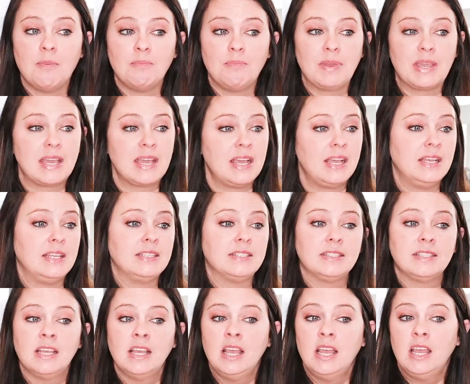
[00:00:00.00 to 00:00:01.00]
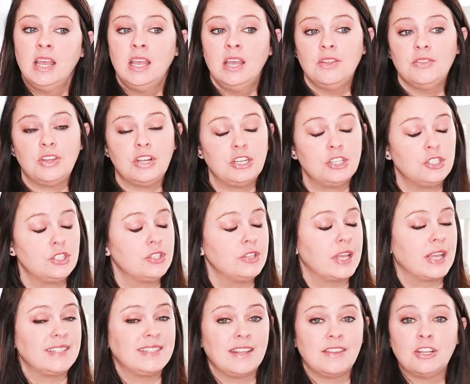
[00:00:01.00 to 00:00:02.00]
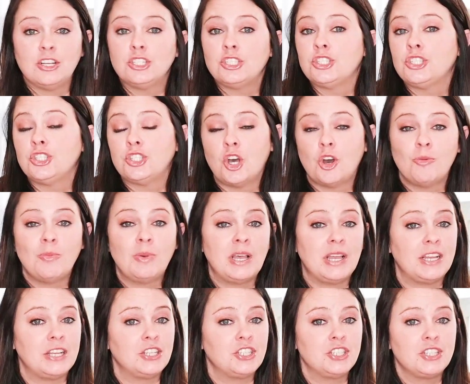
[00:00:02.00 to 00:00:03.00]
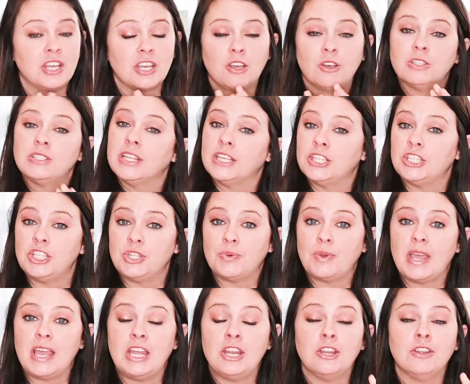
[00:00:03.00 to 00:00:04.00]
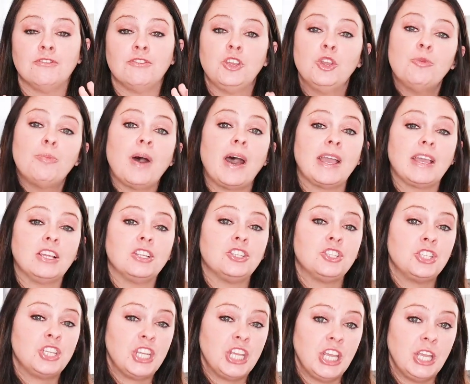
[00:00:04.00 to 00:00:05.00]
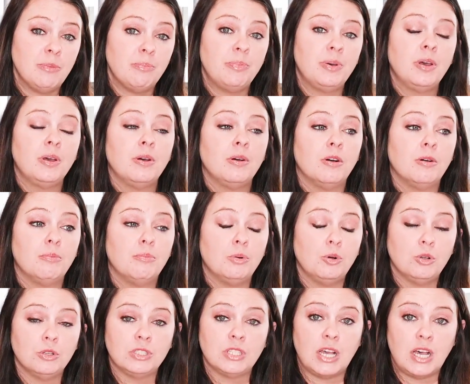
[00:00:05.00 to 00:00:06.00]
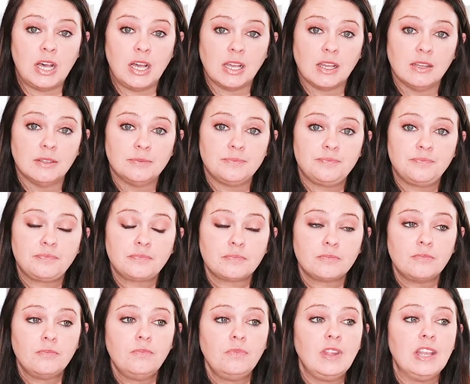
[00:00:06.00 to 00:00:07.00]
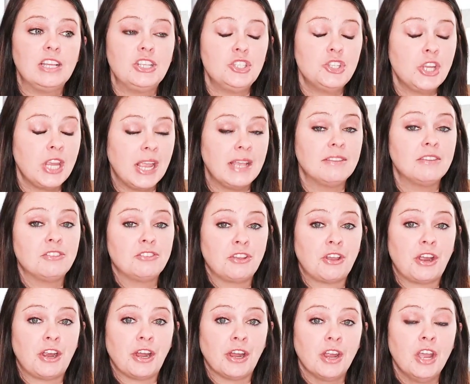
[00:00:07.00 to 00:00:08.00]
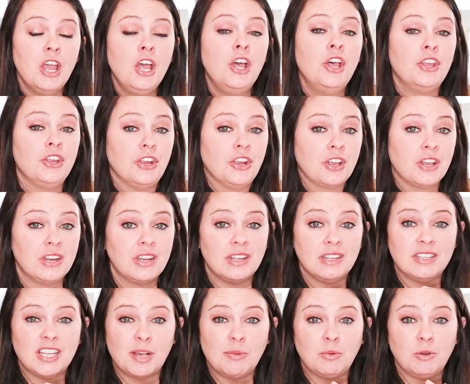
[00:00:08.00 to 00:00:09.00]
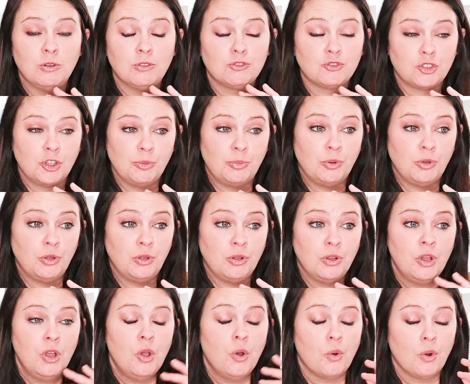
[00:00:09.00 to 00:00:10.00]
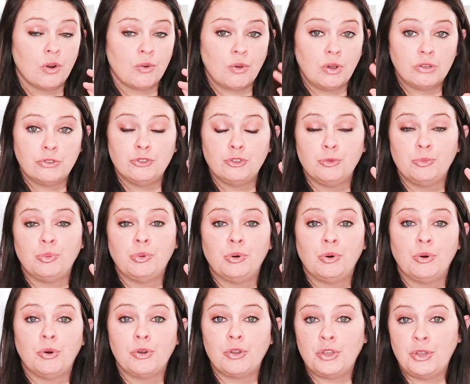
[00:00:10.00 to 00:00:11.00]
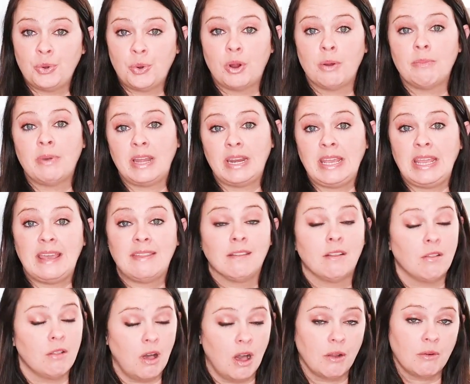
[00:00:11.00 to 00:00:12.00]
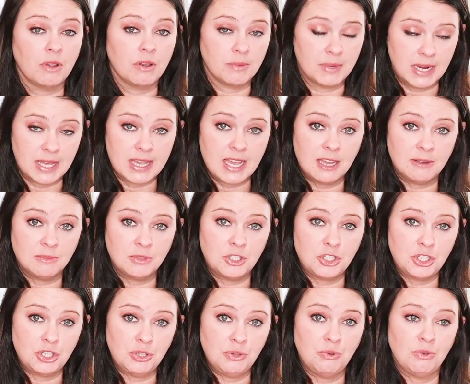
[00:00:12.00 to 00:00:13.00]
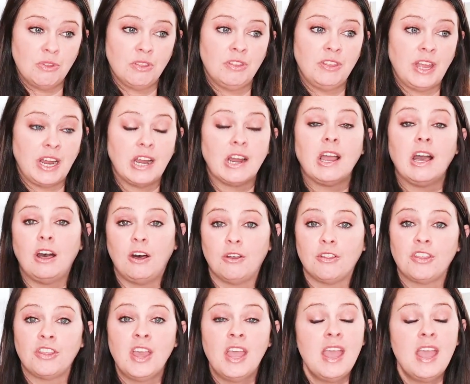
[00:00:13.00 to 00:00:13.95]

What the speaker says: Because there's, like I said, there's so much that goes into it, and if you buy a cheap bulldog, chances are you're gonna double, triple, or quadruple your money in the long run when it comes to their health.